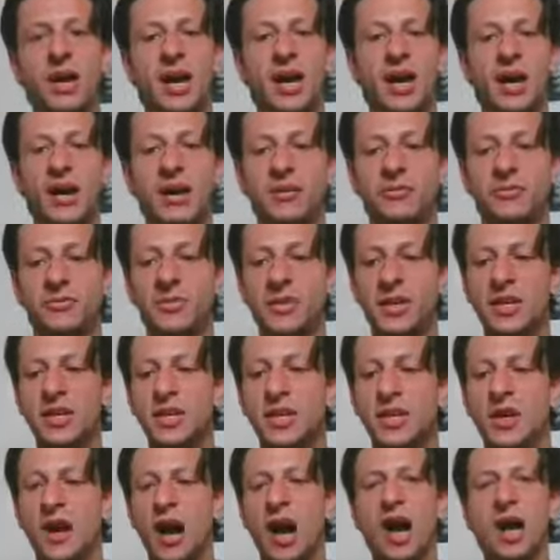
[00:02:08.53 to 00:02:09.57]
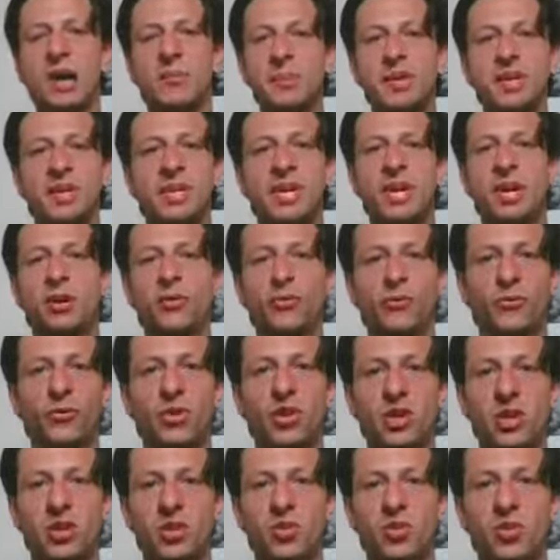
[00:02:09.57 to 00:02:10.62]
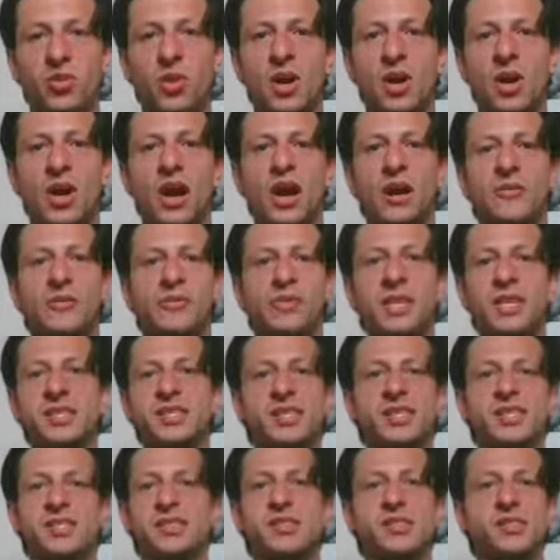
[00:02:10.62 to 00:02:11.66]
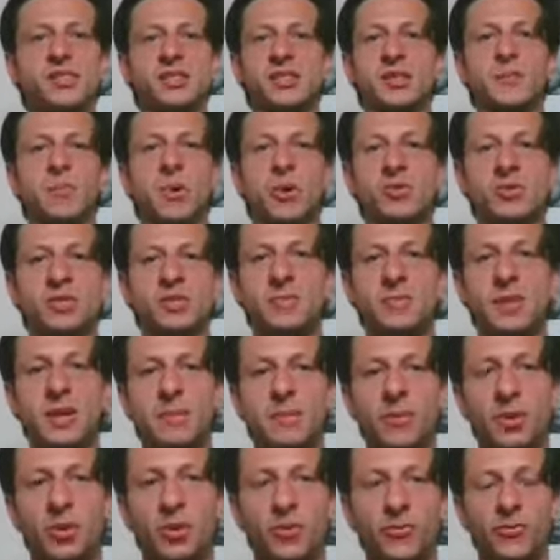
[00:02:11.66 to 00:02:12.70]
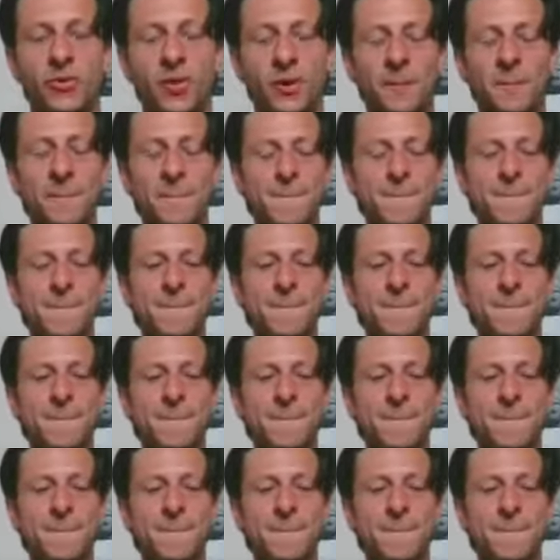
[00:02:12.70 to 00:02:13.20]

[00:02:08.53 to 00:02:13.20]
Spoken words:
of I'm here for you, of this is supposed to be beautiful.